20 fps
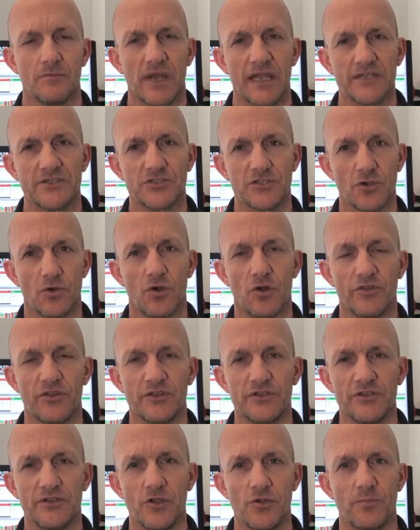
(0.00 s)
Make sure
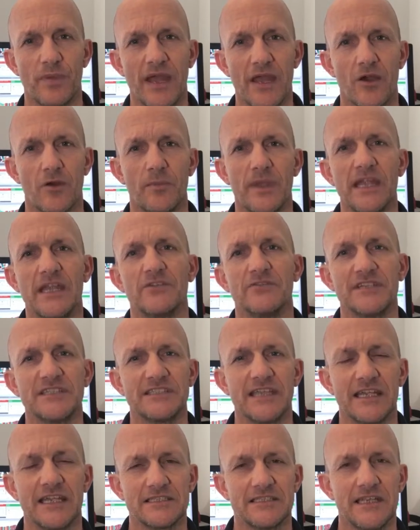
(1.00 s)
the new power meter is
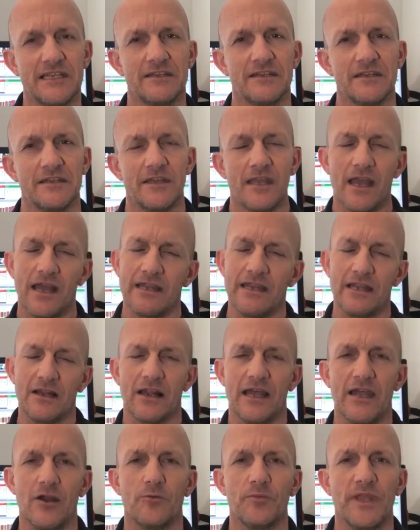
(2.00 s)
tested, and
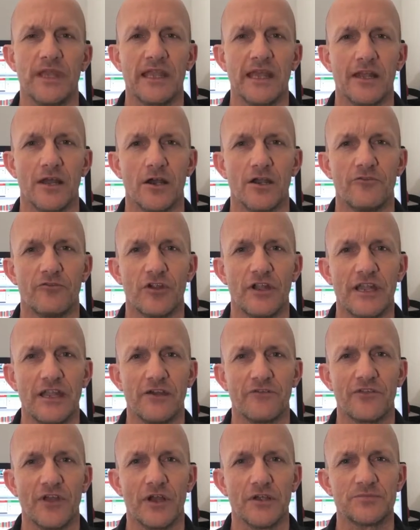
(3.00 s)
it'll help you get over
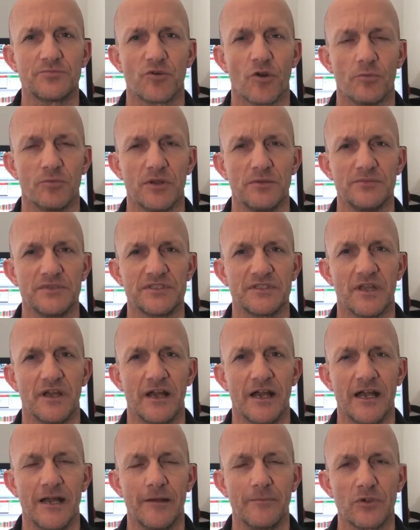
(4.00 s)
any of those problems,
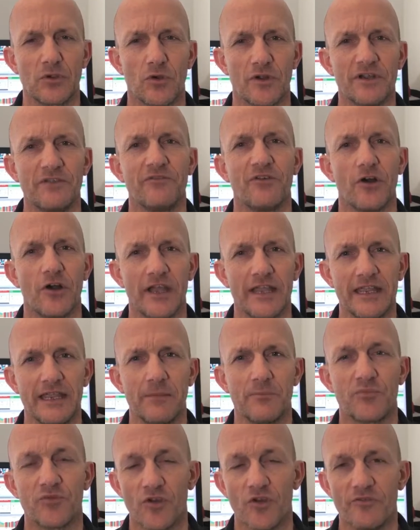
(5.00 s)

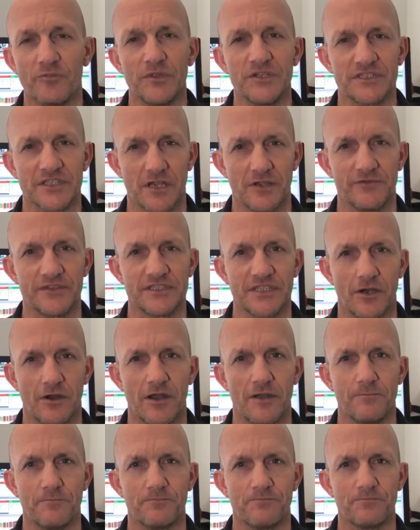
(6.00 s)
quantifying improvements over
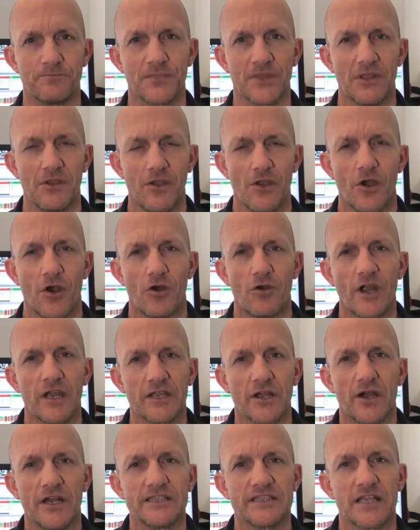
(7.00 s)
time. All
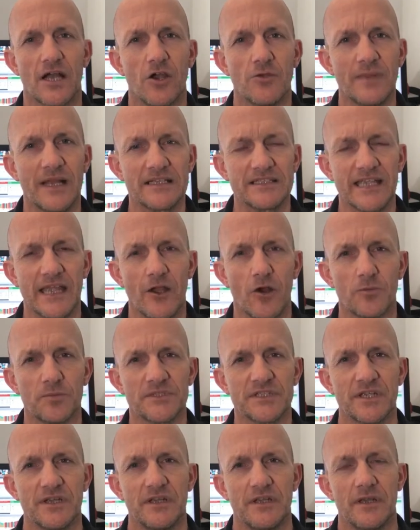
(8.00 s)
right, guys, I hope that's
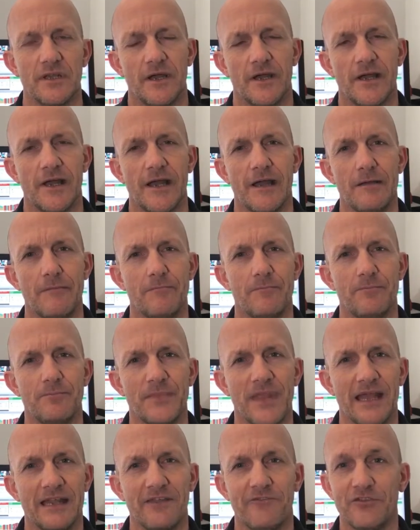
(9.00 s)
helped.
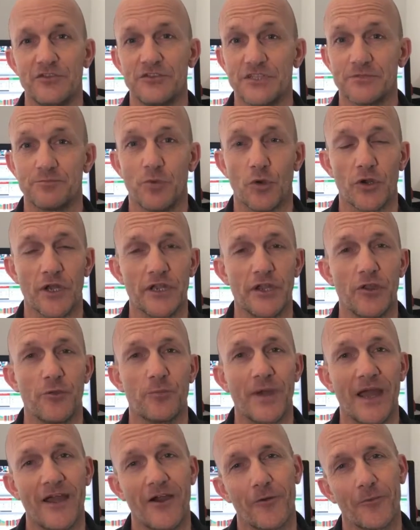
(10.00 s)
And if you just bought a
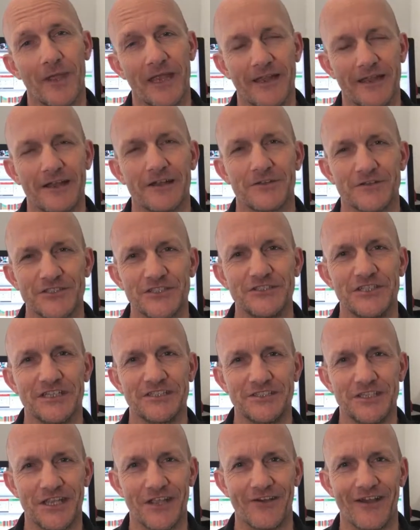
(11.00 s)
new power meter, I
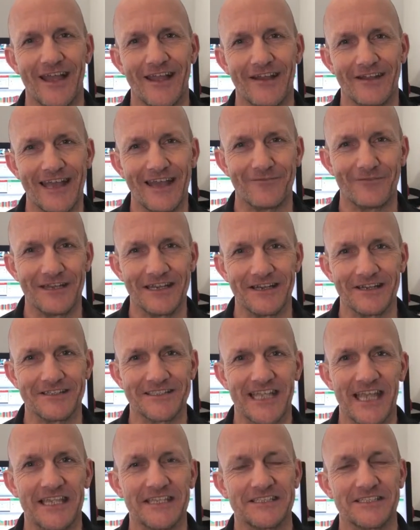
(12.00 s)
suggest you go out and have a little
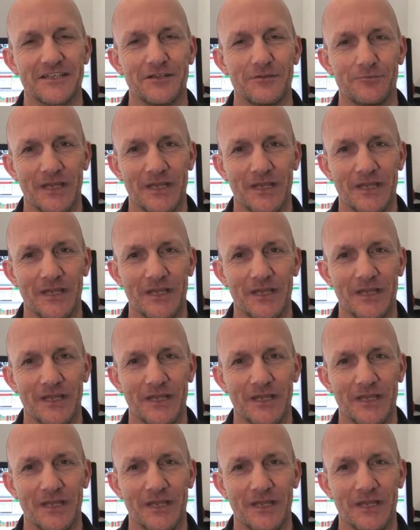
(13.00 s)
test.